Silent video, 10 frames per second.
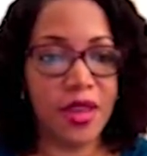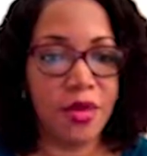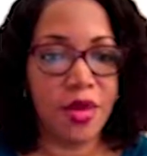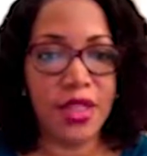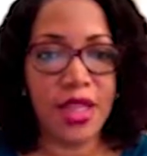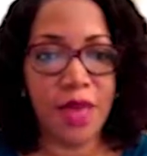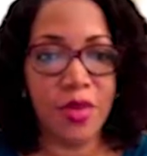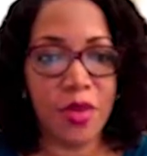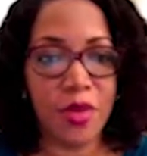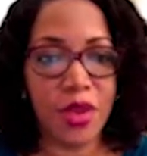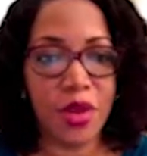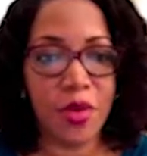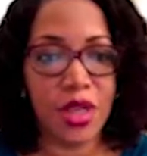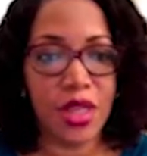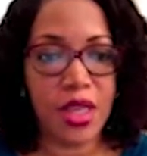I'm going to type something
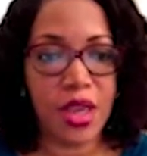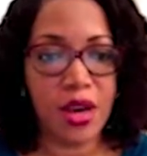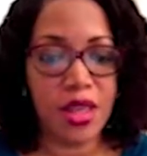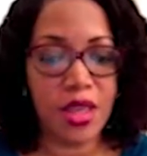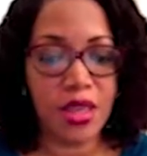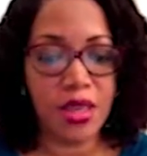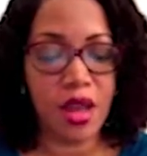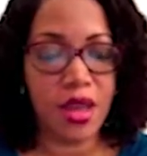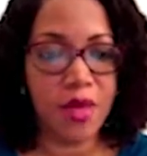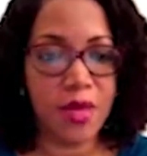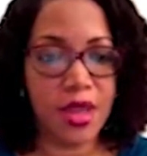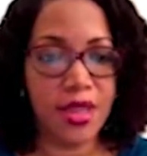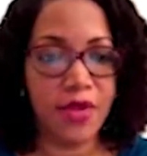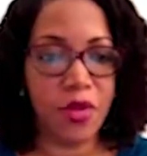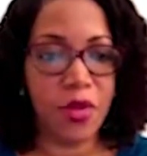quickly here in this document
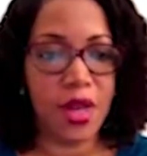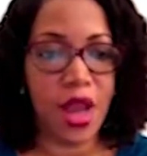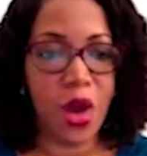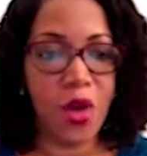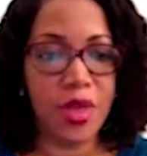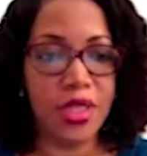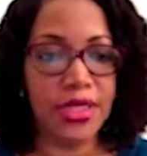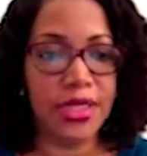if it will allow me to